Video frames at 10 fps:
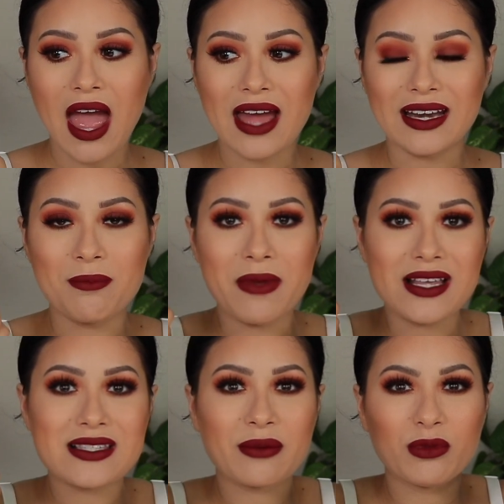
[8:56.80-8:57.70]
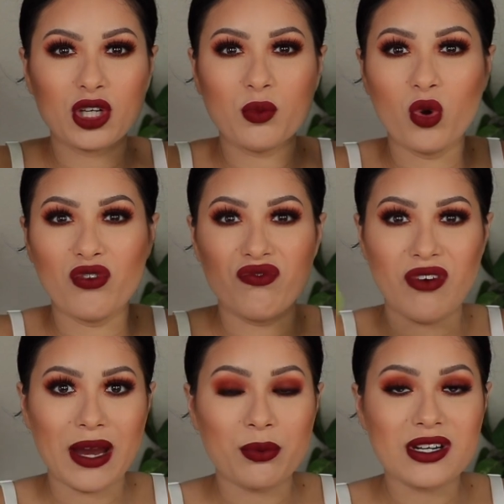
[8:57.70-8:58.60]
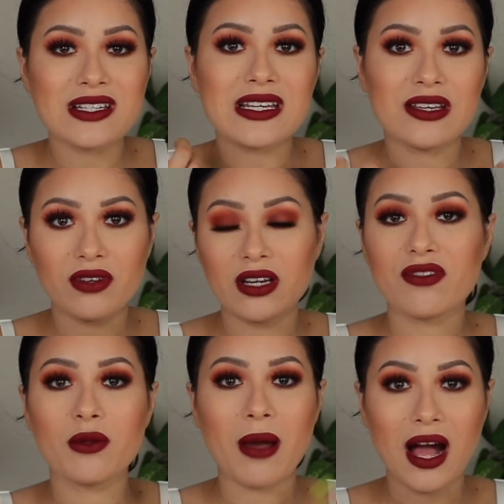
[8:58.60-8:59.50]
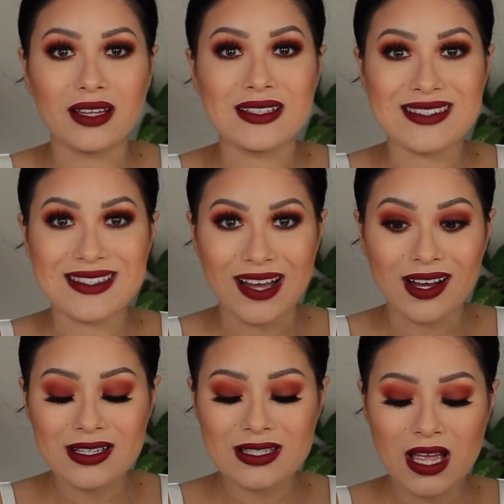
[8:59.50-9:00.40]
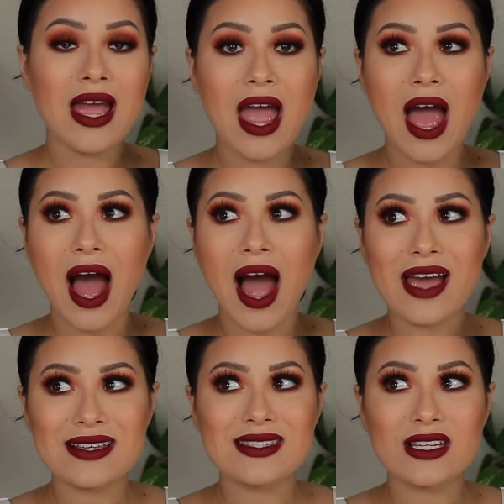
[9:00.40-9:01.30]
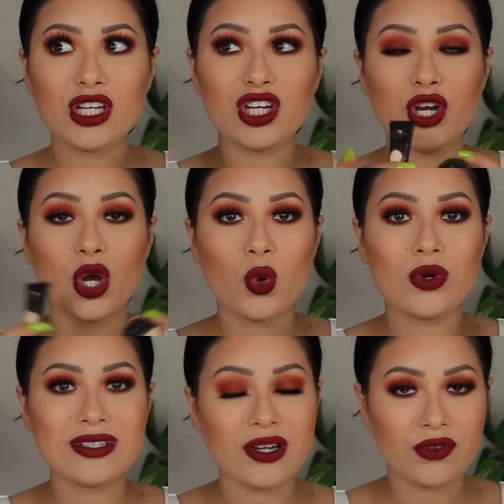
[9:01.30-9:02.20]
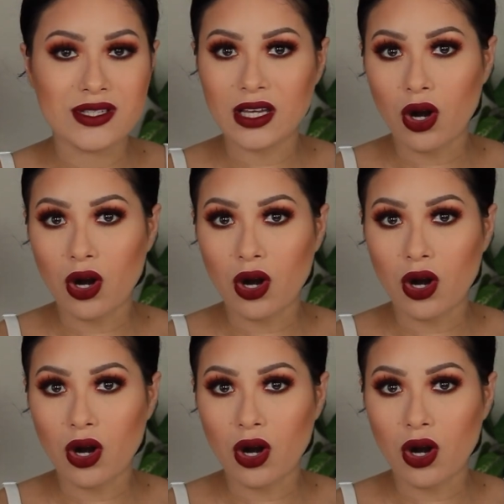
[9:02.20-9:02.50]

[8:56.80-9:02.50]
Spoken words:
and it makes them look more vibrant even if the palette sucks. I see no difference at